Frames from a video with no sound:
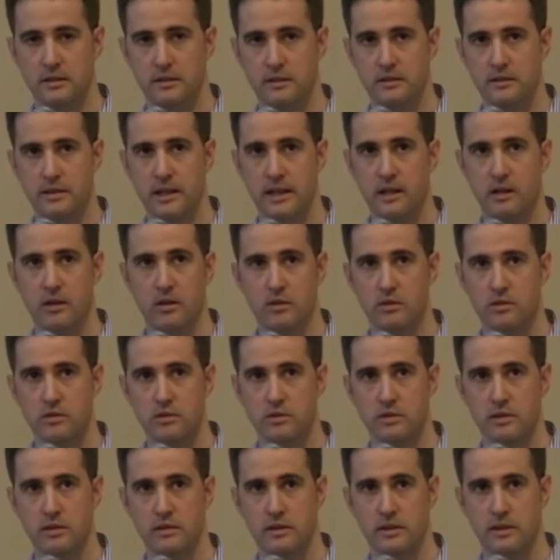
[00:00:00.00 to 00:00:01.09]
they cause
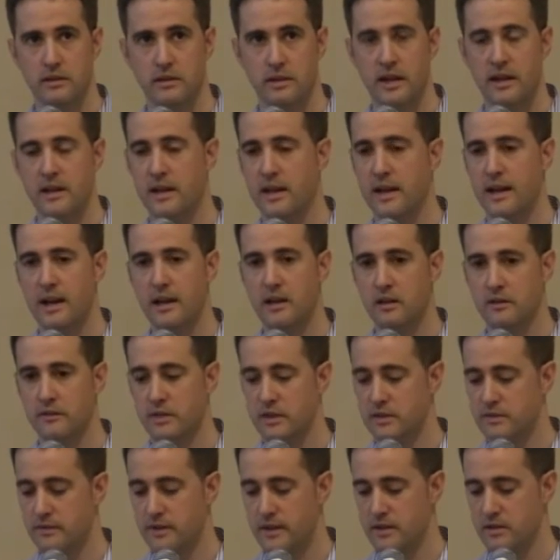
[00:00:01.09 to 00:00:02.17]
any kind of
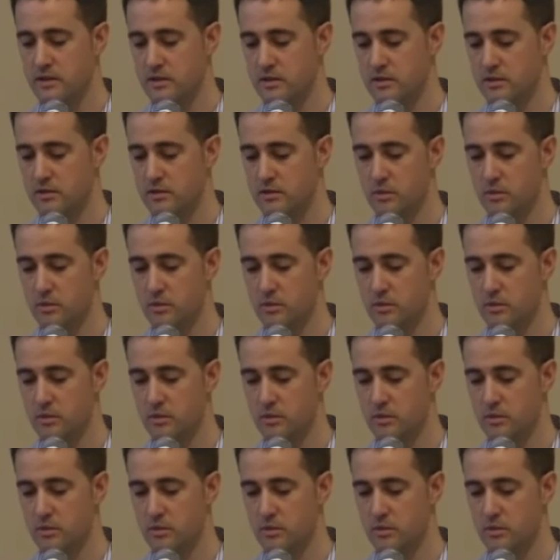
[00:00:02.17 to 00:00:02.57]
dysfunctions.